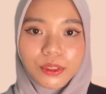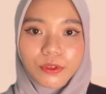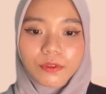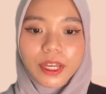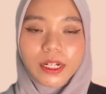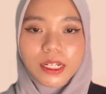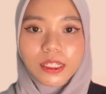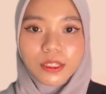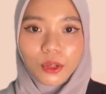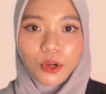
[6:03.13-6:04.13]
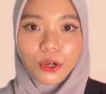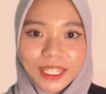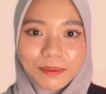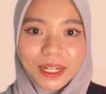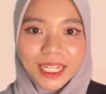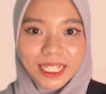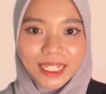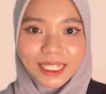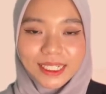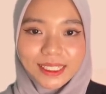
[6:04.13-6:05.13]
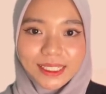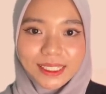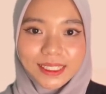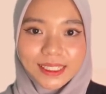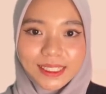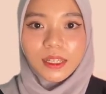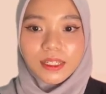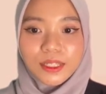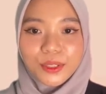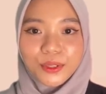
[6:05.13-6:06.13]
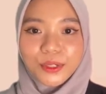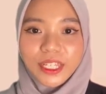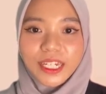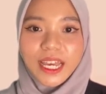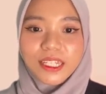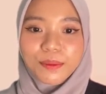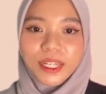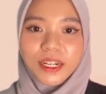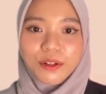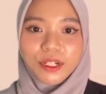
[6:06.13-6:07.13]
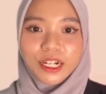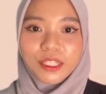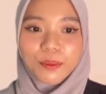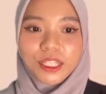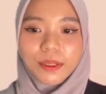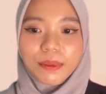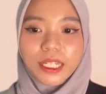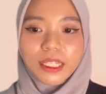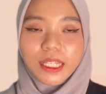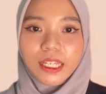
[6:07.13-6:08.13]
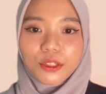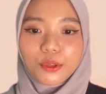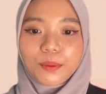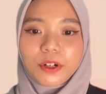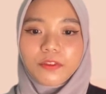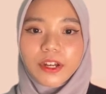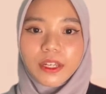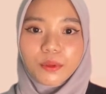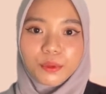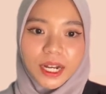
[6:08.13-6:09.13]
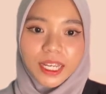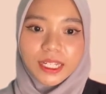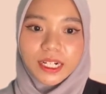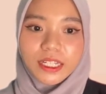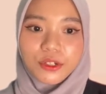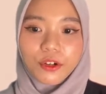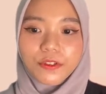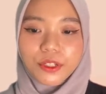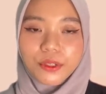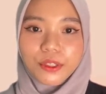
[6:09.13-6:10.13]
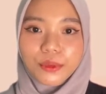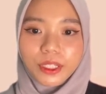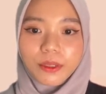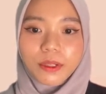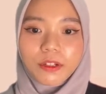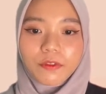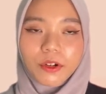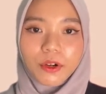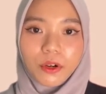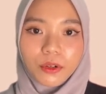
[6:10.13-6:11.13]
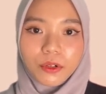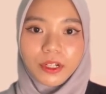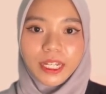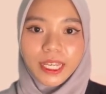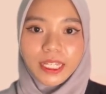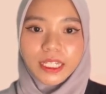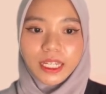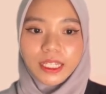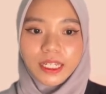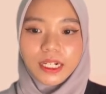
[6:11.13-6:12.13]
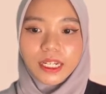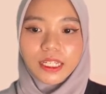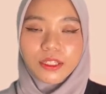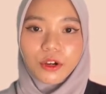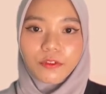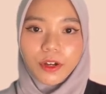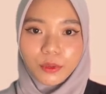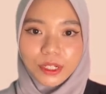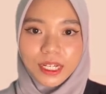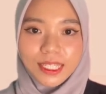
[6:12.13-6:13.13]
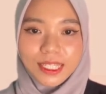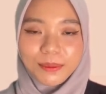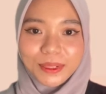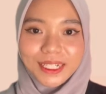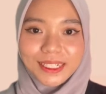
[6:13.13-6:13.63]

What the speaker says: to various stores in Malaysia. So it has been our responsibility to provide a wide range of shoes suitable for all age categories of our customer.